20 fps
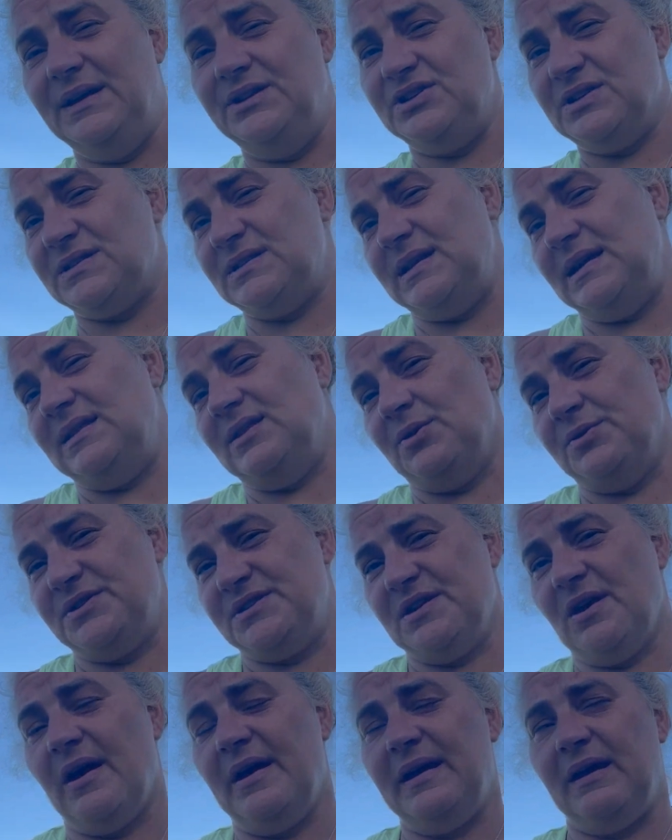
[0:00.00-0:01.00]
just need those
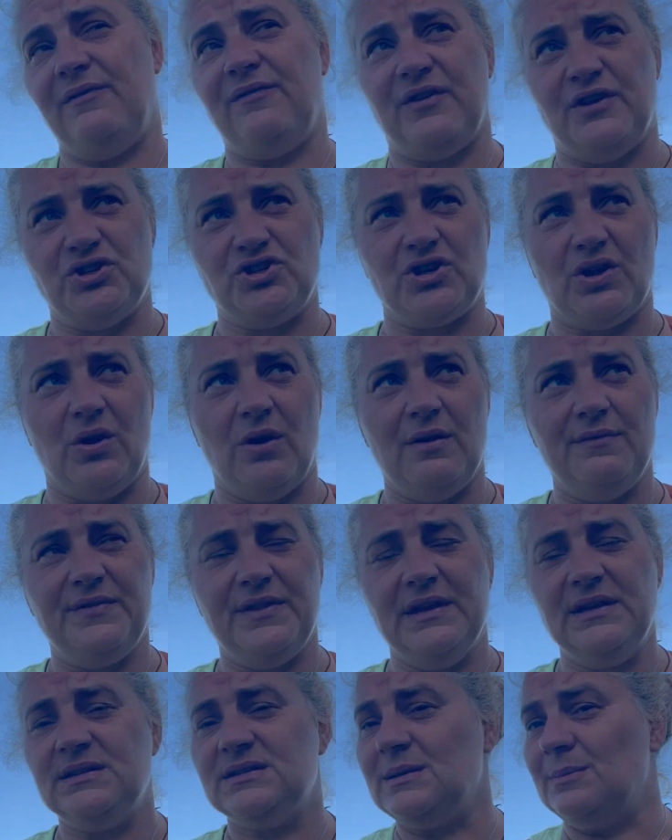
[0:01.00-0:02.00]
tiny finishing off things.